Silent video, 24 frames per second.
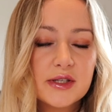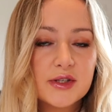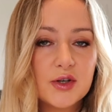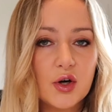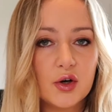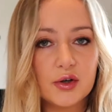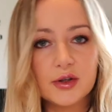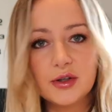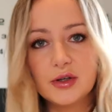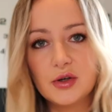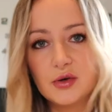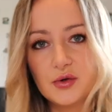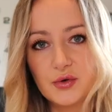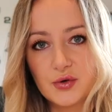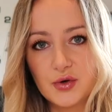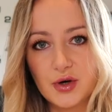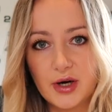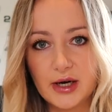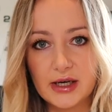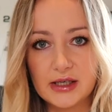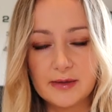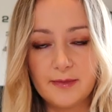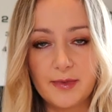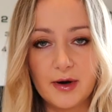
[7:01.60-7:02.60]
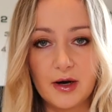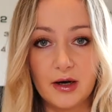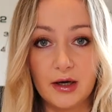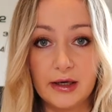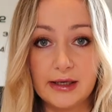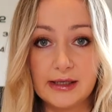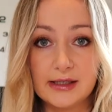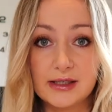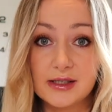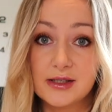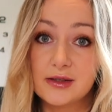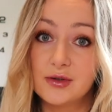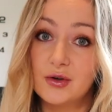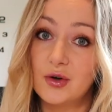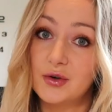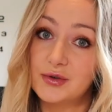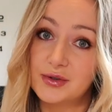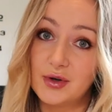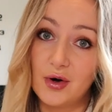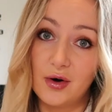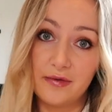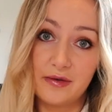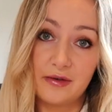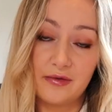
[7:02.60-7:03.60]
stock that you're trying to buy does
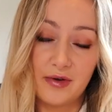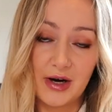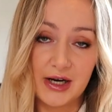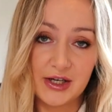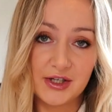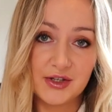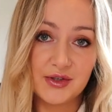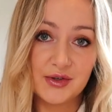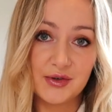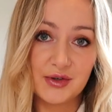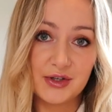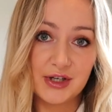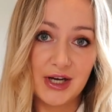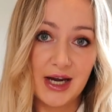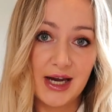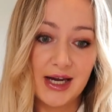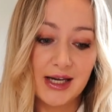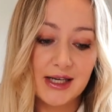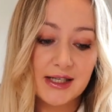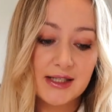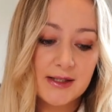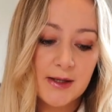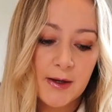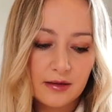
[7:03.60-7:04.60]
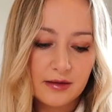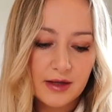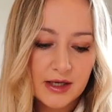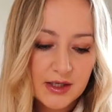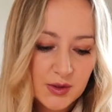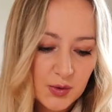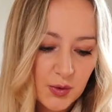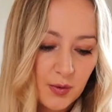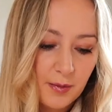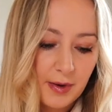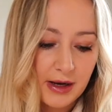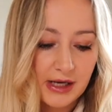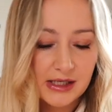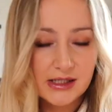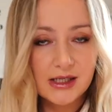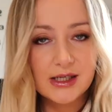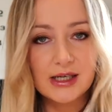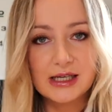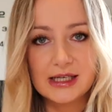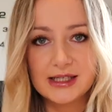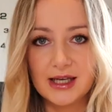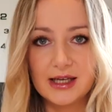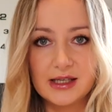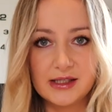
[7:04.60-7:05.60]
not offer fractional shares, this will
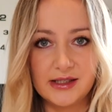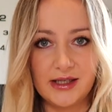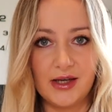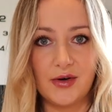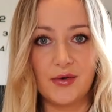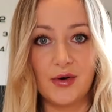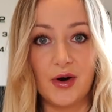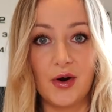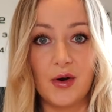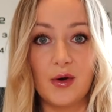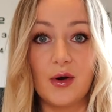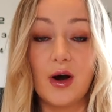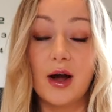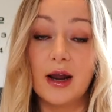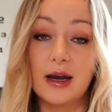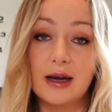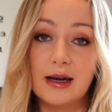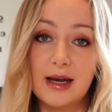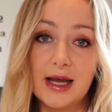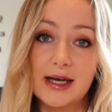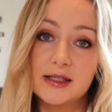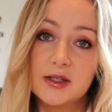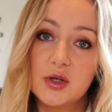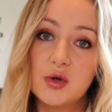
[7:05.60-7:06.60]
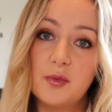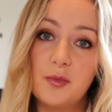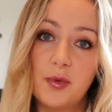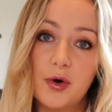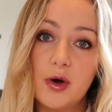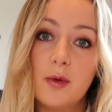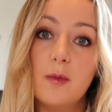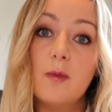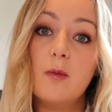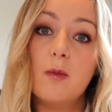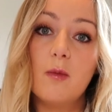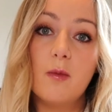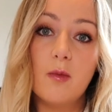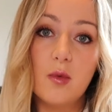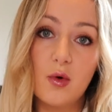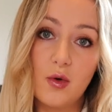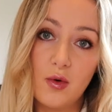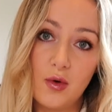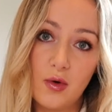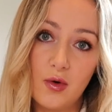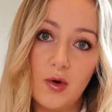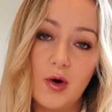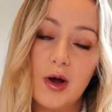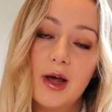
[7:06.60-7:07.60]
basically say zero unless you put
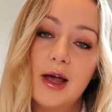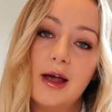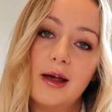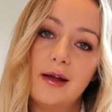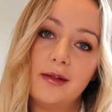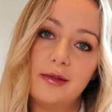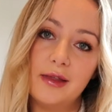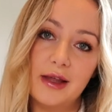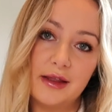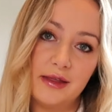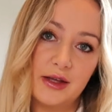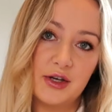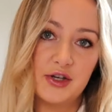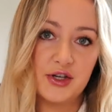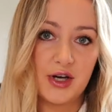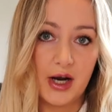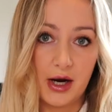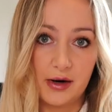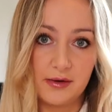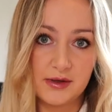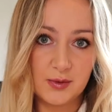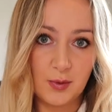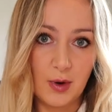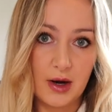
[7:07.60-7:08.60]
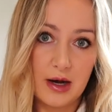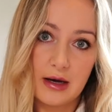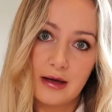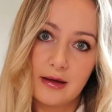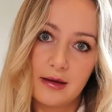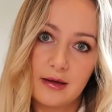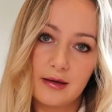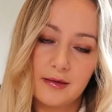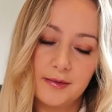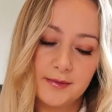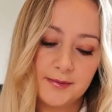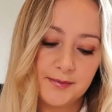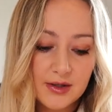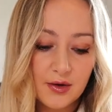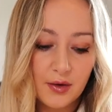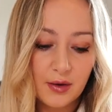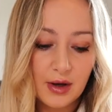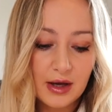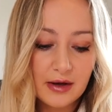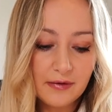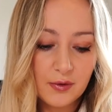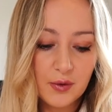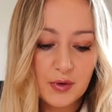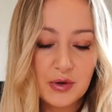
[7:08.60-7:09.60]
more than the share is worth. So
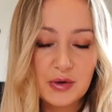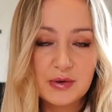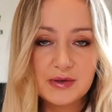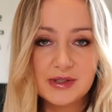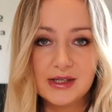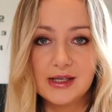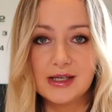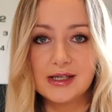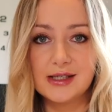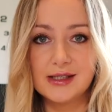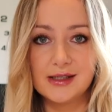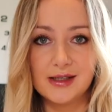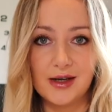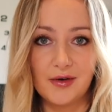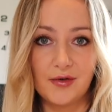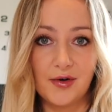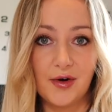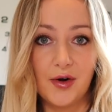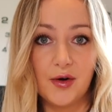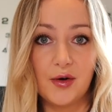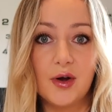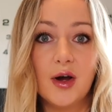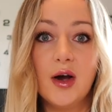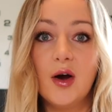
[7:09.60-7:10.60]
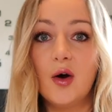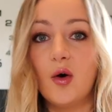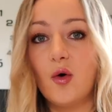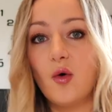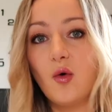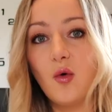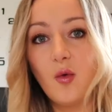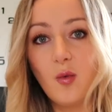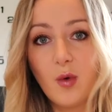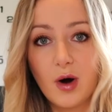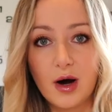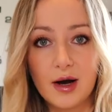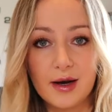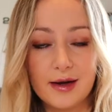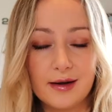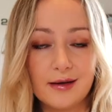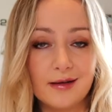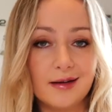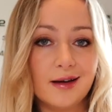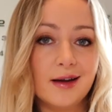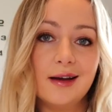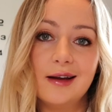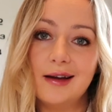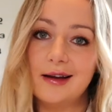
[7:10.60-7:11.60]
if all you see is zero or
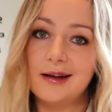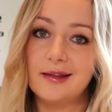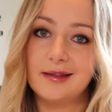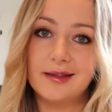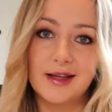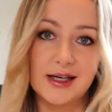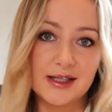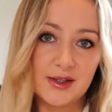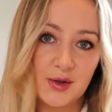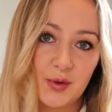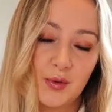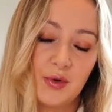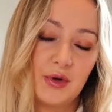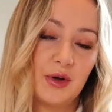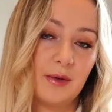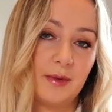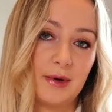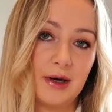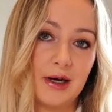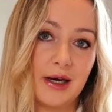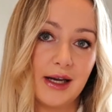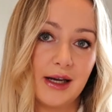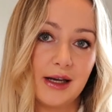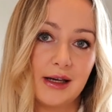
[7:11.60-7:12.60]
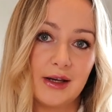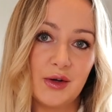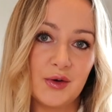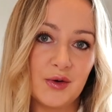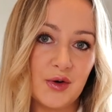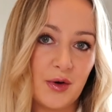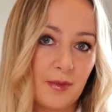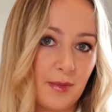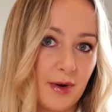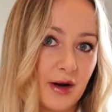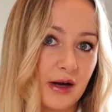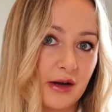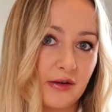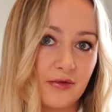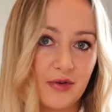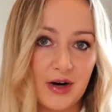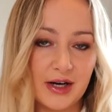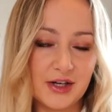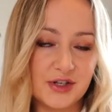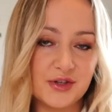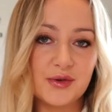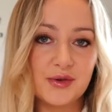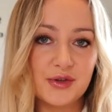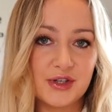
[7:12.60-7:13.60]
one, that's all you're buying. You're not buying
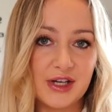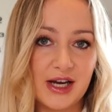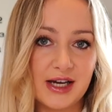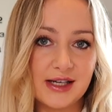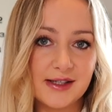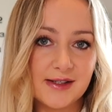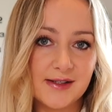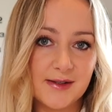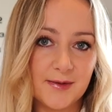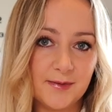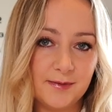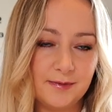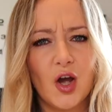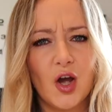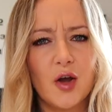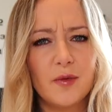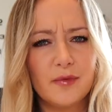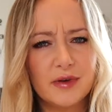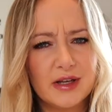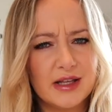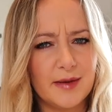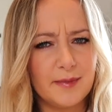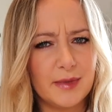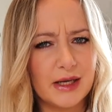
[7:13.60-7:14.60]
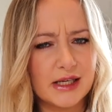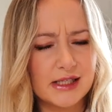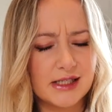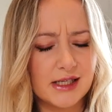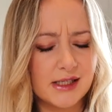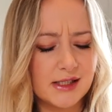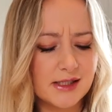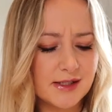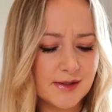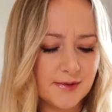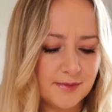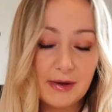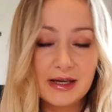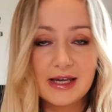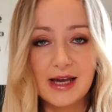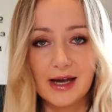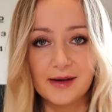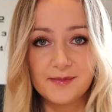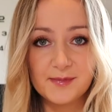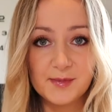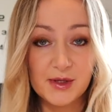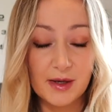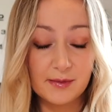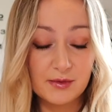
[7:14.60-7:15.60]
fractional shares. Hopefully that makes sense. But
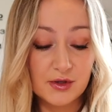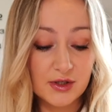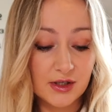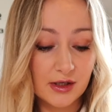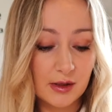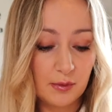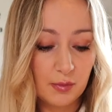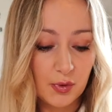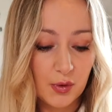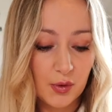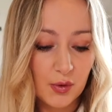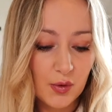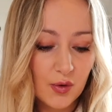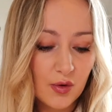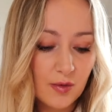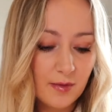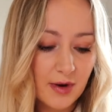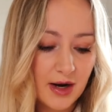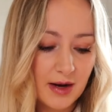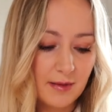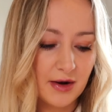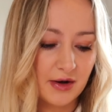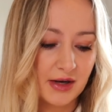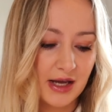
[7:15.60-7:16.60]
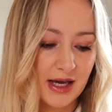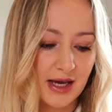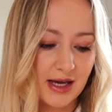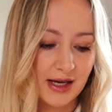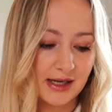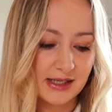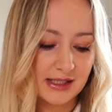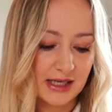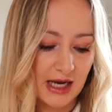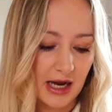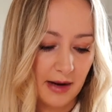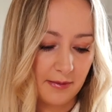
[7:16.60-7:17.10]
yeah, so I'm just gonna put all my amount here into